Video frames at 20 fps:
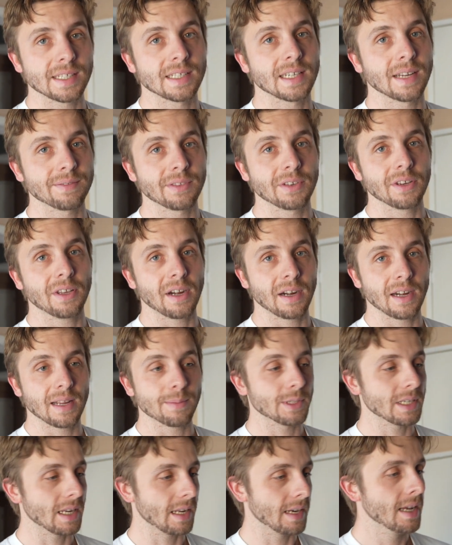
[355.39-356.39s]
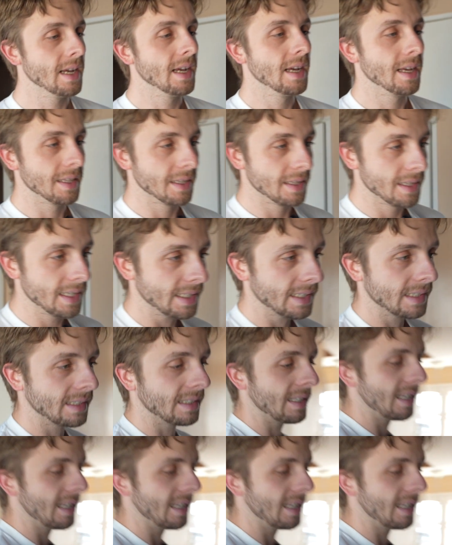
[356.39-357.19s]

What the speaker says: stuff than you get on Amazon. This is an